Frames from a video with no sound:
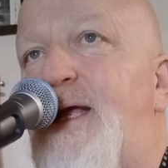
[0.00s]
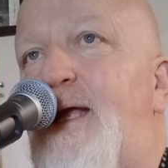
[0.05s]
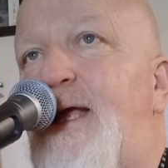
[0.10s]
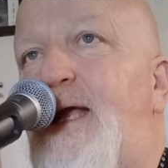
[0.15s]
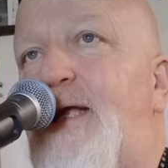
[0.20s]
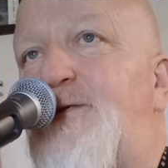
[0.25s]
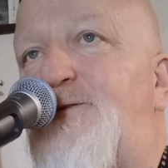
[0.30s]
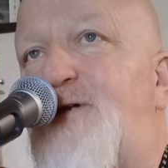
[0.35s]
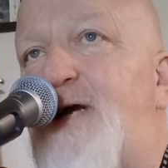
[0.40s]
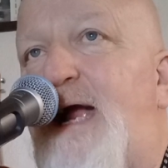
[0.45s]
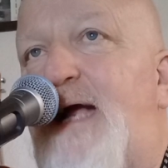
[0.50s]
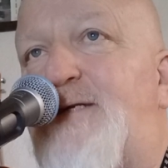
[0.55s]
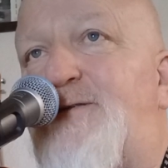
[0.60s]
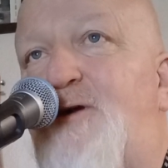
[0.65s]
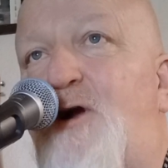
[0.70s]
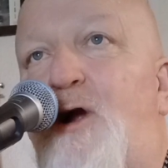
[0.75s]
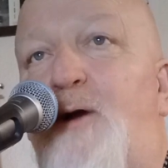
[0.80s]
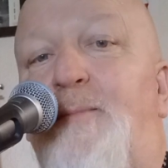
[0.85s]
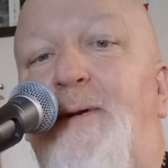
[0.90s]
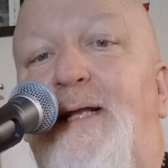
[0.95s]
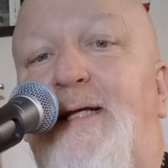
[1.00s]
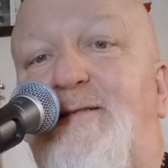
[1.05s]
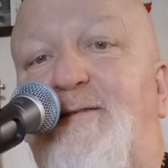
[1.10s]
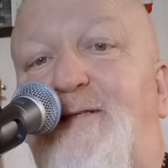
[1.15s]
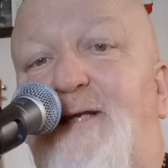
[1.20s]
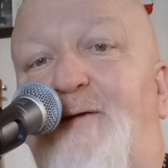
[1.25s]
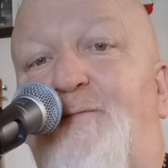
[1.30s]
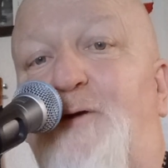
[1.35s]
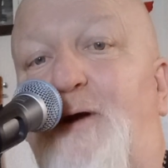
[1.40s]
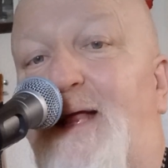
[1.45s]
it tracks harmonies
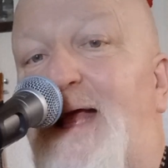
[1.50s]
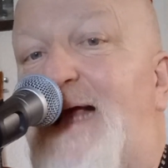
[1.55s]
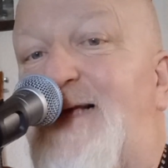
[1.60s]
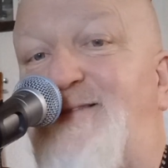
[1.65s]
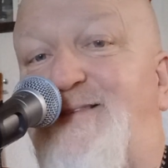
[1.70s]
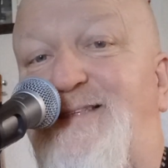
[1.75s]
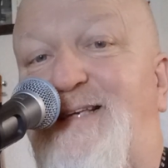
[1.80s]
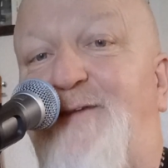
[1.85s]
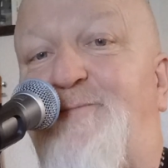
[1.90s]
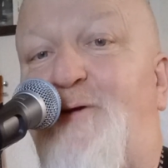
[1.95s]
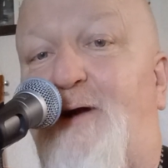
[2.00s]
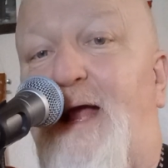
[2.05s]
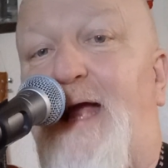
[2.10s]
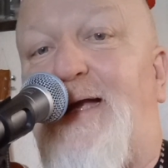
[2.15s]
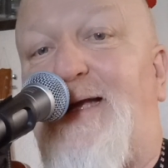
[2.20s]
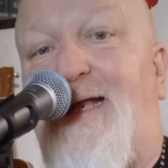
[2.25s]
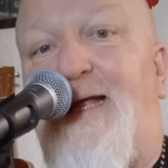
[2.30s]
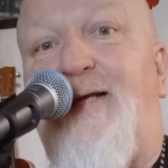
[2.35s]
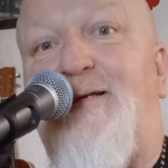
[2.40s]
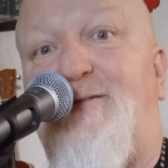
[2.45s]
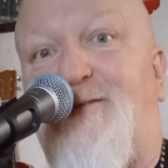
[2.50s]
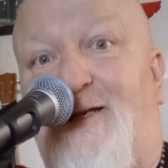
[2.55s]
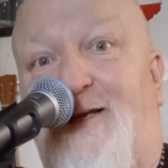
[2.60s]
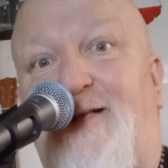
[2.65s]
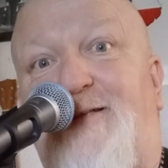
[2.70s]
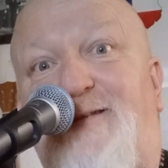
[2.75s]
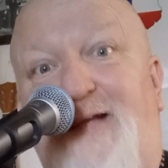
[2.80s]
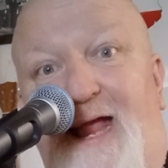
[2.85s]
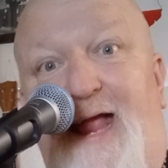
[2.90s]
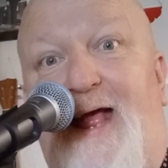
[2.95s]
different. It has different ideas in
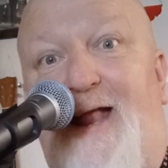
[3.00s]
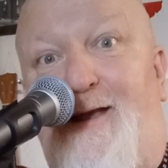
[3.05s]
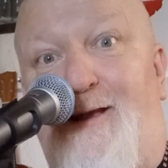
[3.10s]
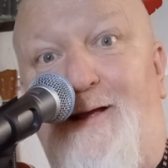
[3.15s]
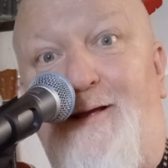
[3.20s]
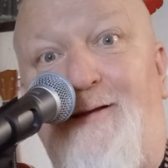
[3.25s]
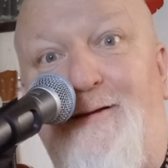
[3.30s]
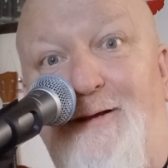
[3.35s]
its head